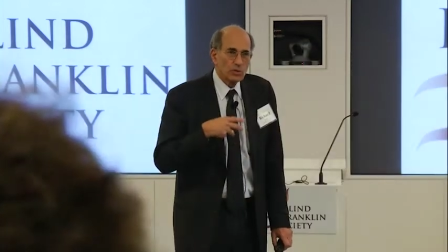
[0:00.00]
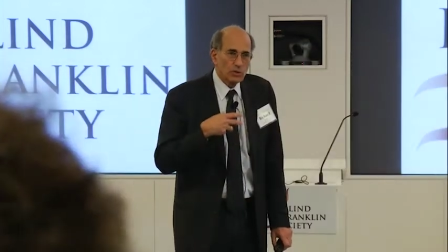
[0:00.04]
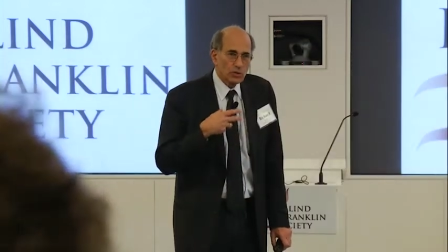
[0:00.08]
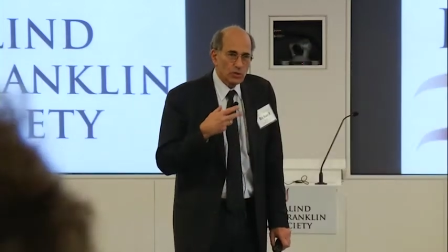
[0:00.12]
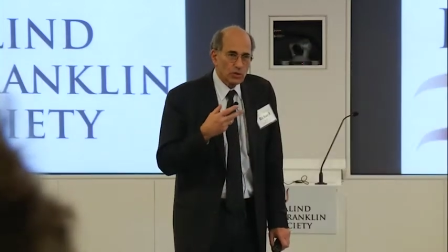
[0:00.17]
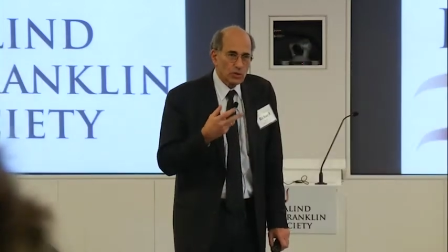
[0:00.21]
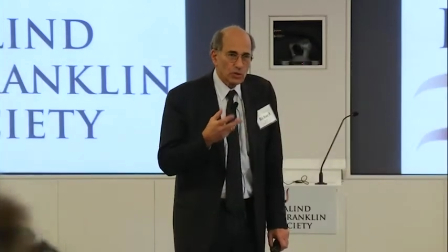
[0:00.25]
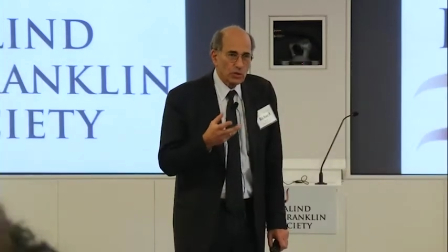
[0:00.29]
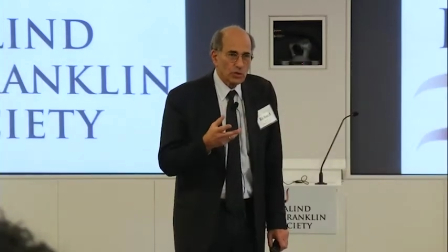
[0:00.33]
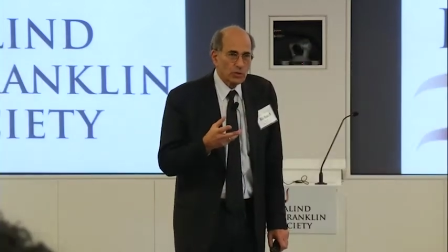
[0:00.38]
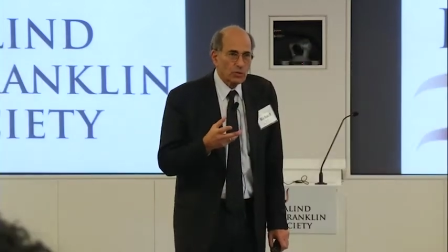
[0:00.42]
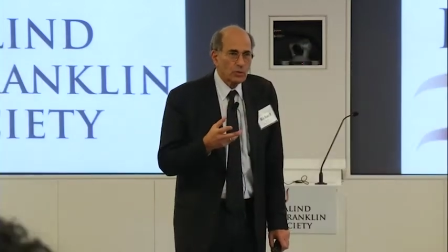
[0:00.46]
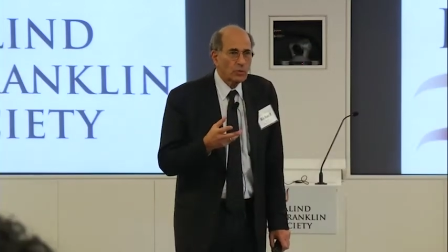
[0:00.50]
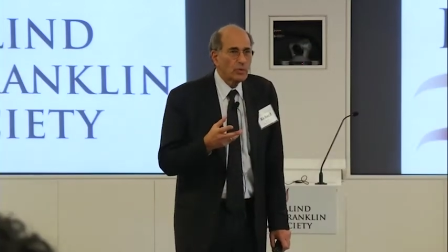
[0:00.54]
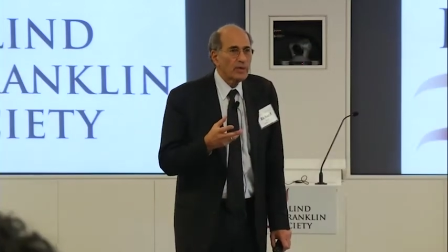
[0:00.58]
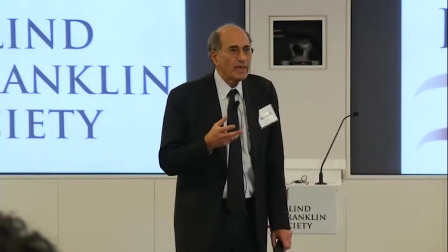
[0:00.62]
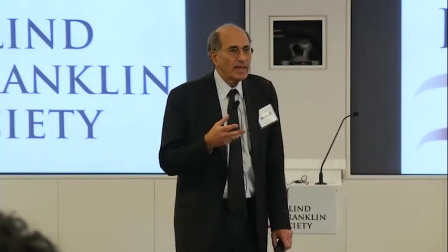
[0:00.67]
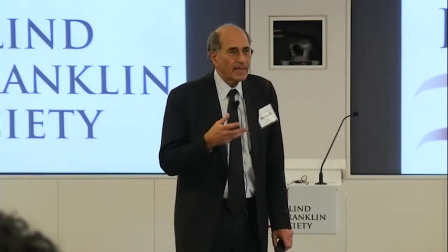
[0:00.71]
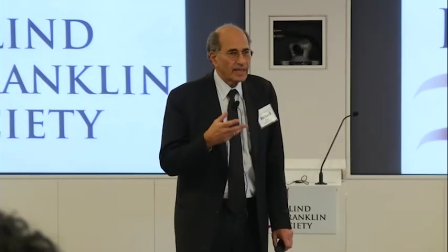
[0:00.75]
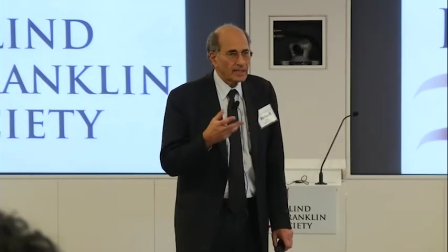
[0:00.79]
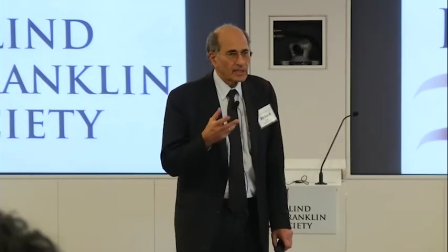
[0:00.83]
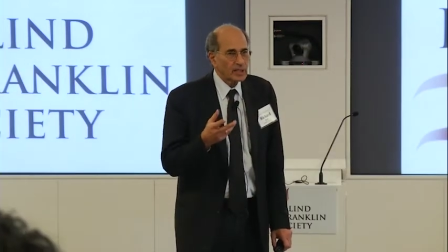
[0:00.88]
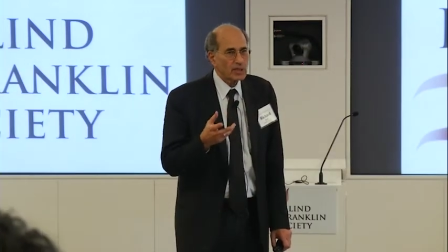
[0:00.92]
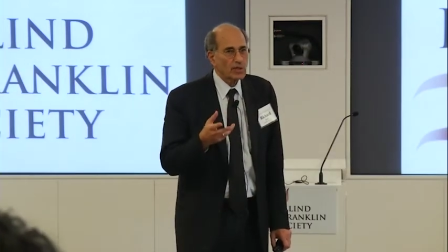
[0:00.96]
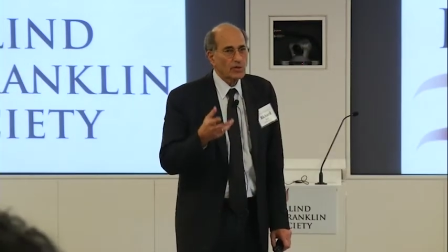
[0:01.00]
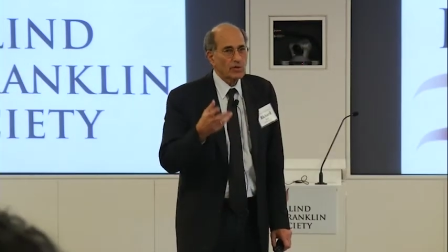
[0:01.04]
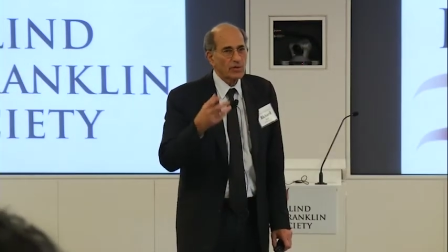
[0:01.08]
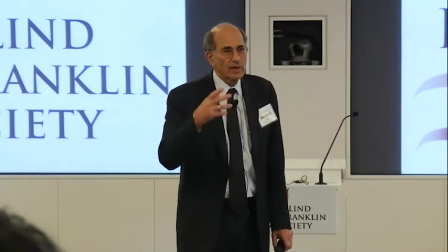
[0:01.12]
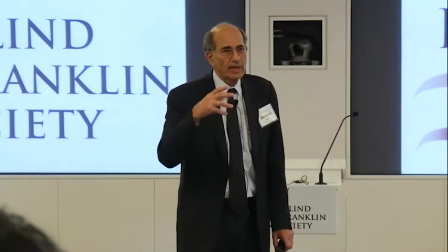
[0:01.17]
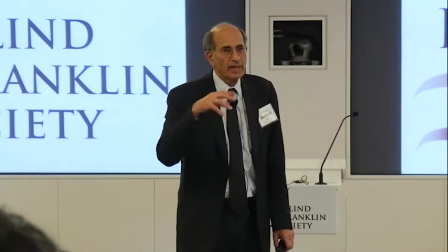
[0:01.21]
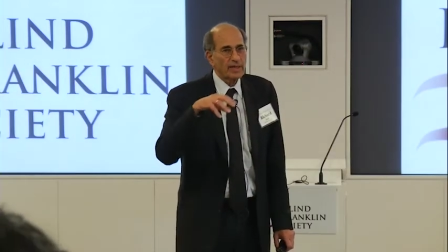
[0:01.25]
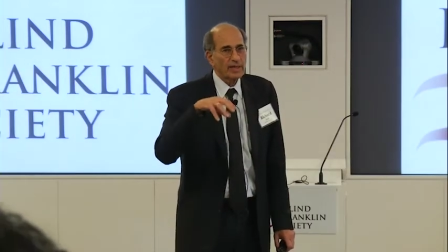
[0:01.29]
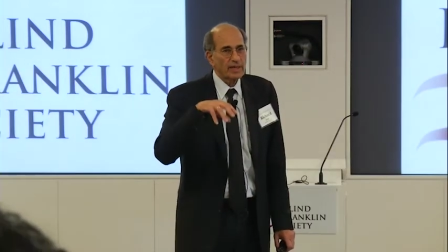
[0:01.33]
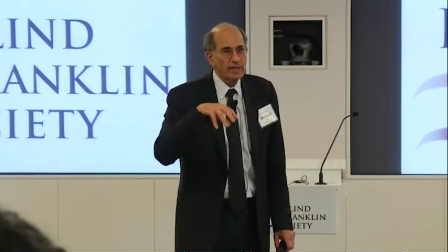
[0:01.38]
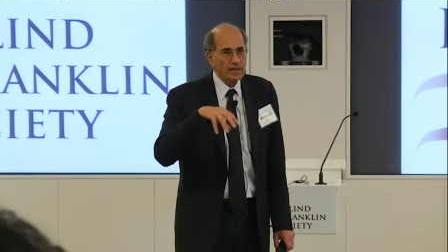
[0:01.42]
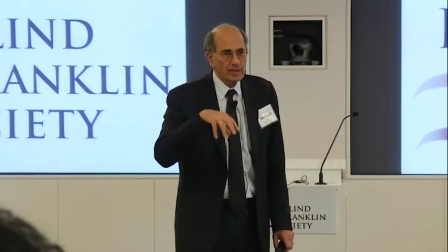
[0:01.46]
to
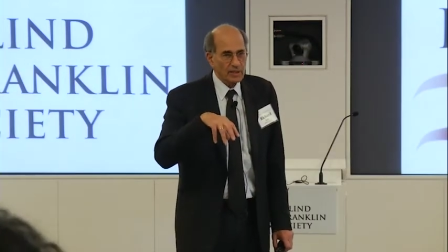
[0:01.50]
history,